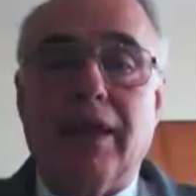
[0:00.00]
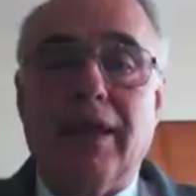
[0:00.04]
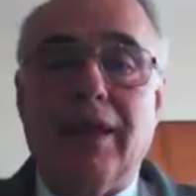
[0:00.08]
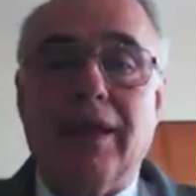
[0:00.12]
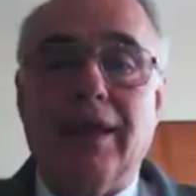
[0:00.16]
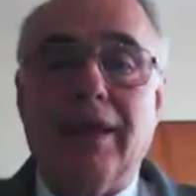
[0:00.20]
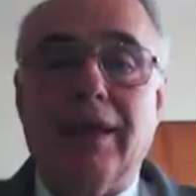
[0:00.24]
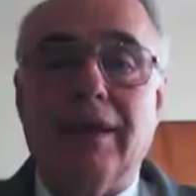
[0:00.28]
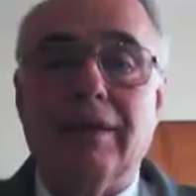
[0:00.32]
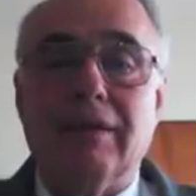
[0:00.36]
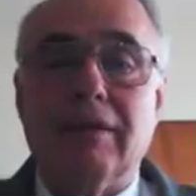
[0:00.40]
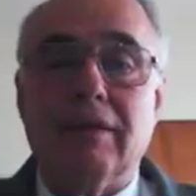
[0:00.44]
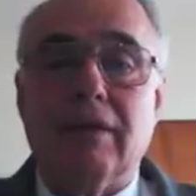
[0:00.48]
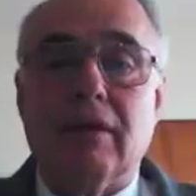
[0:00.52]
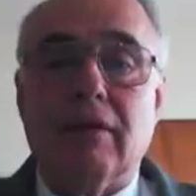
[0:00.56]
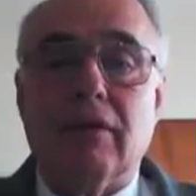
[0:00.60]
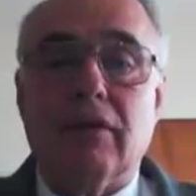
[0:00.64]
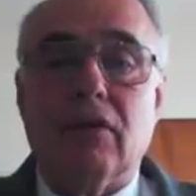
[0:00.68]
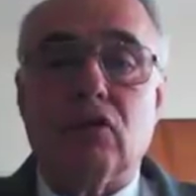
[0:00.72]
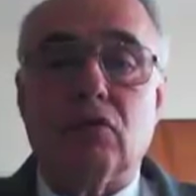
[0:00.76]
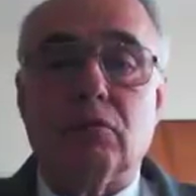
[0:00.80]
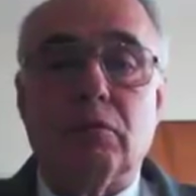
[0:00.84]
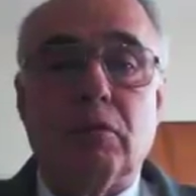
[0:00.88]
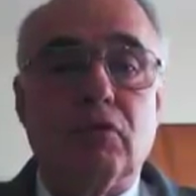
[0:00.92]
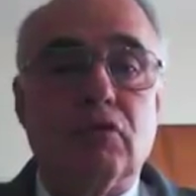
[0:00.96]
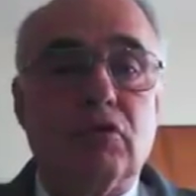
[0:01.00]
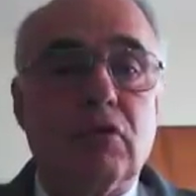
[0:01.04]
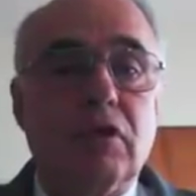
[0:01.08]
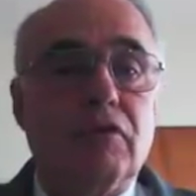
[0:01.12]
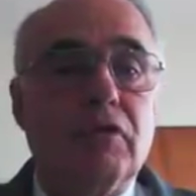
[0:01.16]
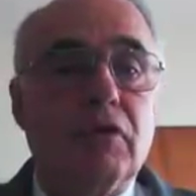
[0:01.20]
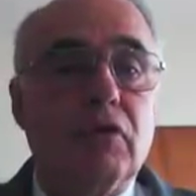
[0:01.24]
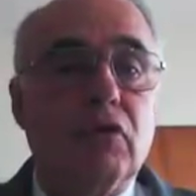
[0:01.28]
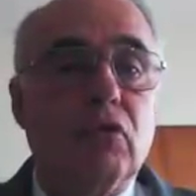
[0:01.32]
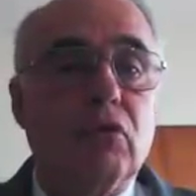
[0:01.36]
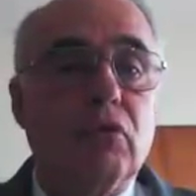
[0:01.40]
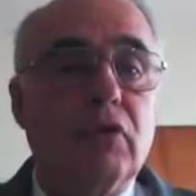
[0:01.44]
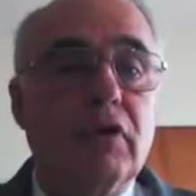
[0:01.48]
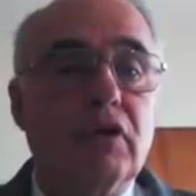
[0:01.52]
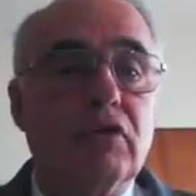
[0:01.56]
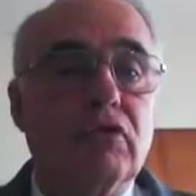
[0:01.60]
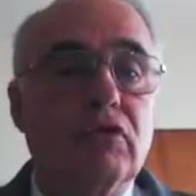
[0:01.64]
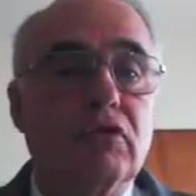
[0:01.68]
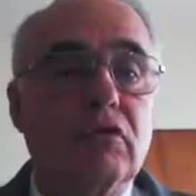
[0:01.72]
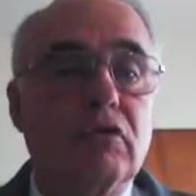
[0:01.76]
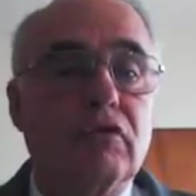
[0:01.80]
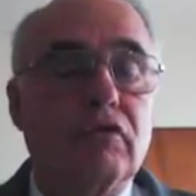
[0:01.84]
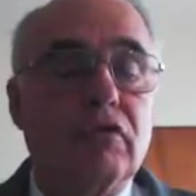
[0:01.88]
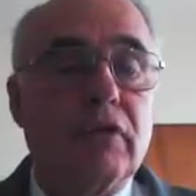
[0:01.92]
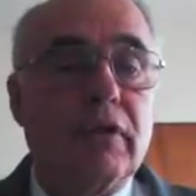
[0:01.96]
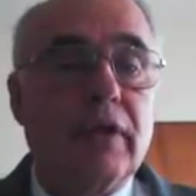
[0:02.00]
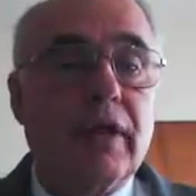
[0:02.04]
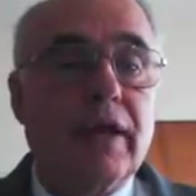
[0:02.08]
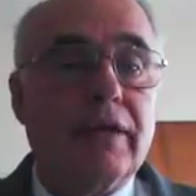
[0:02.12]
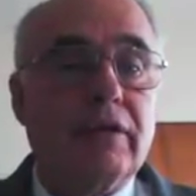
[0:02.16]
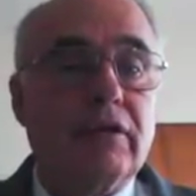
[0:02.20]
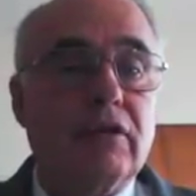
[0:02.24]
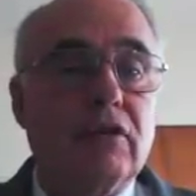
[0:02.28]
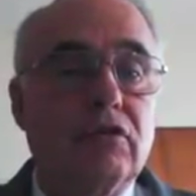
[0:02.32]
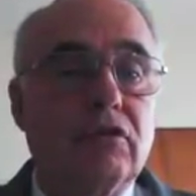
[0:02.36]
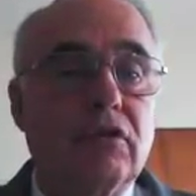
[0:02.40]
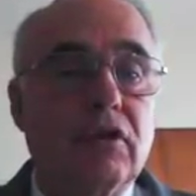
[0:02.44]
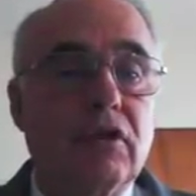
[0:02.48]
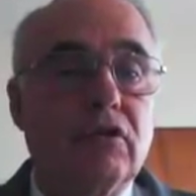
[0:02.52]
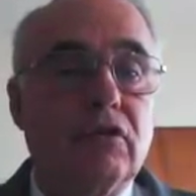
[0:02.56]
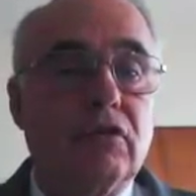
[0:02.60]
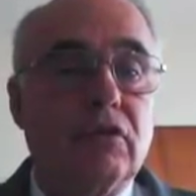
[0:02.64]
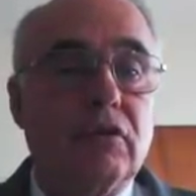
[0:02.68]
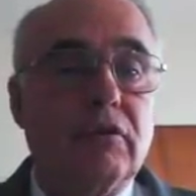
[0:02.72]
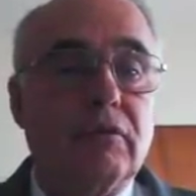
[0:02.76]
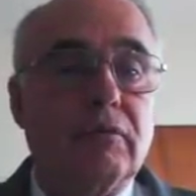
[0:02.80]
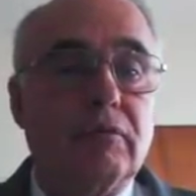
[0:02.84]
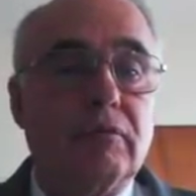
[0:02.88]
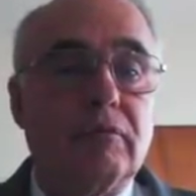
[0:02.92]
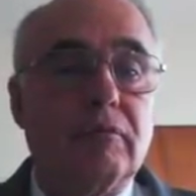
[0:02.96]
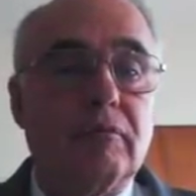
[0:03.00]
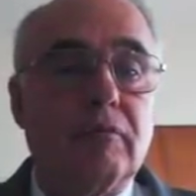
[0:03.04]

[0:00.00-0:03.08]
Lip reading: and the specific reason for that decision.